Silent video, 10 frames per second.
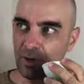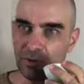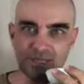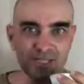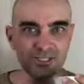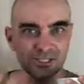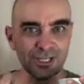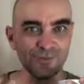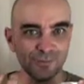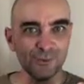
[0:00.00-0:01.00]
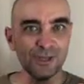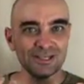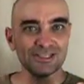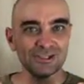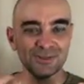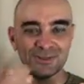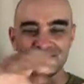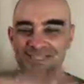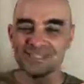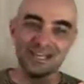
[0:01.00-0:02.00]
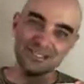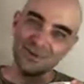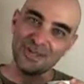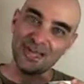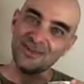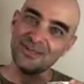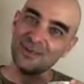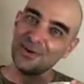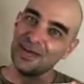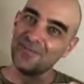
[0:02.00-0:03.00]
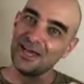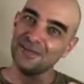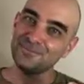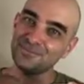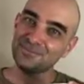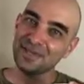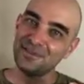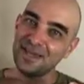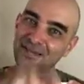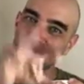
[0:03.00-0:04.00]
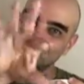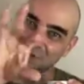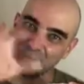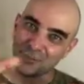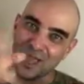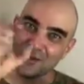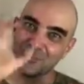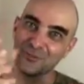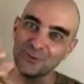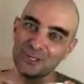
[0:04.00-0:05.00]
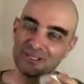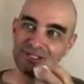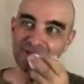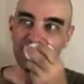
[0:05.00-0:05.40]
Or taste, there's like a fruitiness to it that these guys don't have. They don't have that round fruitiness.